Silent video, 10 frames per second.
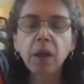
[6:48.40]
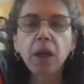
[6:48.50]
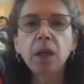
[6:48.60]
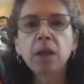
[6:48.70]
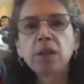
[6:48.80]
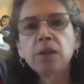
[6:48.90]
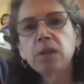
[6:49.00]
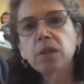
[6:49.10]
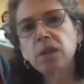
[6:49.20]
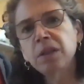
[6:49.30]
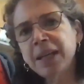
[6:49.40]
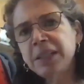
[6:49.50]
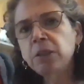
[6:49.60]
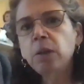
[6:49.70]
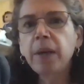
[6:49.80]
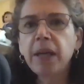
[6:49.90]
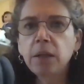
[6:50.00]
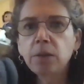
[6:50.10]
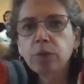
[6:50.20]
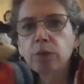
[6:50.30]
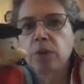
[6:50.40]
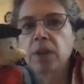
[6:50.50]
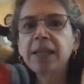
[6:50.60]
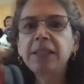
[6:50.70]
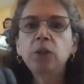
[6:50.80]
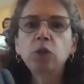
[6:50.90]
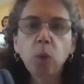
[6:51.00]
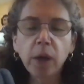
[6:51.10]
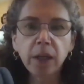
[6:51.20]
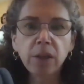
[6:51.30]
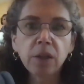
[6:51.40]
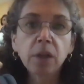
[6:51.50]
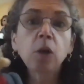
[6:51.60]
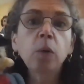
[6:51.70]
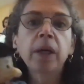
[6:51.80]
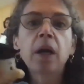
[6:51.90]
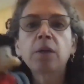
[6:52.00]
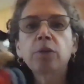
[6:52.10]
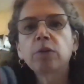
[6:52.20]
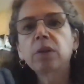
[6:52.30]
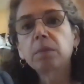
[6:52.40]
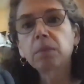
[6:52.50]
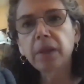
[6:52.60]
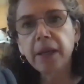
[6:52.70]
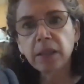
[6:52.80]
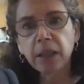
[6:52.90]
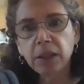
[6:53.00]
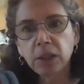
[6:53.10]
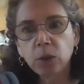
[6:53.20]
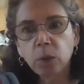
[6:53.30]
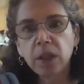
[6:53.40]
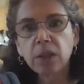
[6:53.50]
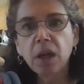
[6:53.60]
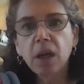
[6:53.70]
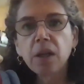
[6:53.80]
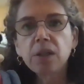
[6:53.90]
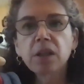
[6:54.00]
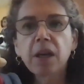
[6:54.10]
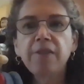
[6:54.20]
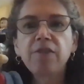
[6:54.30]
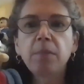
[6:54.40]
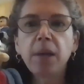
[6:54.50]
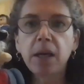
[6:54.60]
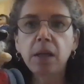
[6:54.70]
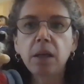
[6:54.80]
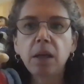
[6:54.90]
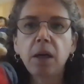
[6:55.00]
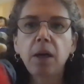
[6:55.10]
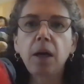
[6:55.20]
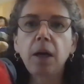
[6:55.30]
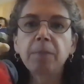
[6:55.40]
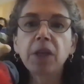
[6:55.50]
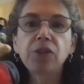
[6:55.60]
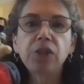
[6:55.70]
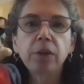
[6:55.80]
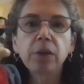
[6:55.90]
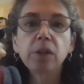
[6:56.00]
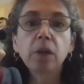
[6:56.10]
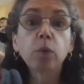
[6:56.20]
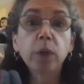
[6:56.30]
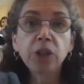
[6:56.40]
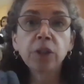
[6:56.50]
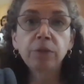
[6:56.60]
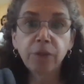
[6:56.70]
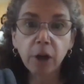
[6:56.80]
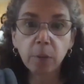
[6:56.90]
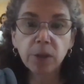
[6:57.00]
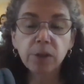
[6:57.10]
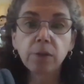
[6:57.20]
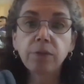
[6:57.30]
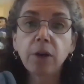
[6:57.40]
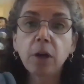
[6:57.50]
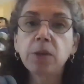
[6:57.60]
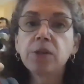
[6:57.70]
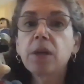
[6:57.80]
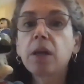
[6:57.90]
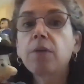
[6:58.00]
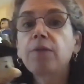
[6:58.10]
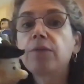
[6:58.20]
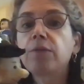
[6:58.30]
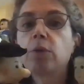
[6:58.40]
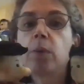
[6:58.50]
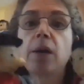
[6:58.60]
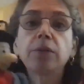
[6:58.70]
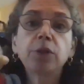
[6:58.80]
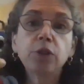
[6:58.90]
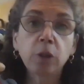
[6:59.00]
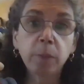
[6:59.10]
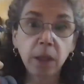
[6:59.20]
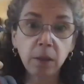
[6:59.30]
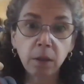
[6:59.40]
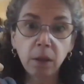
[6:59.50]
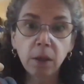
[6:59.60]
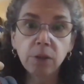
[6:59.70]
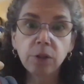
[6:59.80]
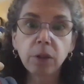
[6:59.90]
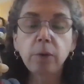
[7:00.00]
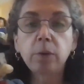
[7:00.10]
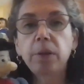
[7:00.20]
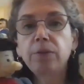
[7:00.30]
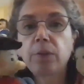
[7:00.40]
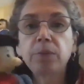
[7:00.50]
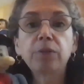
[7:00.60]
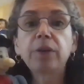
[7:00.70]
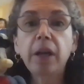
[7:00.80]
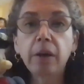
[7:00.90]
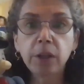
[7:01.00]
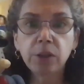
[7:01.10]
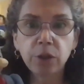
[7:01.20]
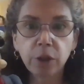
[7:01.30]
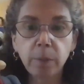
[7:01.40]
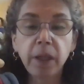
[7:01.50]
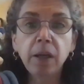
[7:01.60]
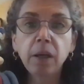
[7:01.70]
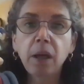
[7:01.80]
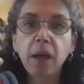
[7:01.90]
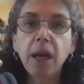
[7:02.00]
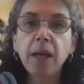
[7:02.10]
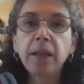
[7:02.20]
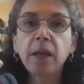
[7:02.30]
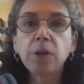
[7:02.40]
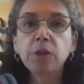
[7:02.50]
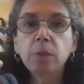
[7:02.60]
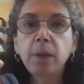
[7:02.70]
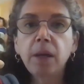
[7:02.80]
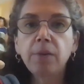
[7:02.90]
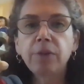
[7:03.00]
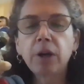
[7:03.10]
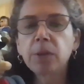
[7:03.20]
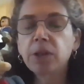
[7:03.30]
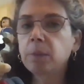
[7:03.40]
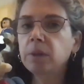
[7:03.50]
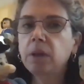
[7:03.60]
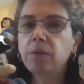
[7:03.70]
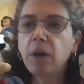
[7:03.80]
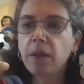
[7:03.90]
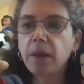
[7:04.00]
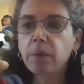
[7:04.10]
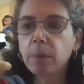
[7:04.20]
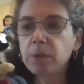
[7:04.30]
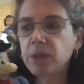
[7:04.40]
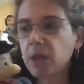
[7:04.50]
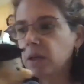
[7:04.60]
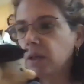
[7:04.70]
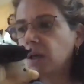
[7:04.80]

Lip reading: And in the 1908 through the 1920s and going on through the late 1920s, Steiff made a series of regional farmers. They're farmers that are throughout the Germany. So they would be from different areas in Germany. And they also made farmers, I believe, that represented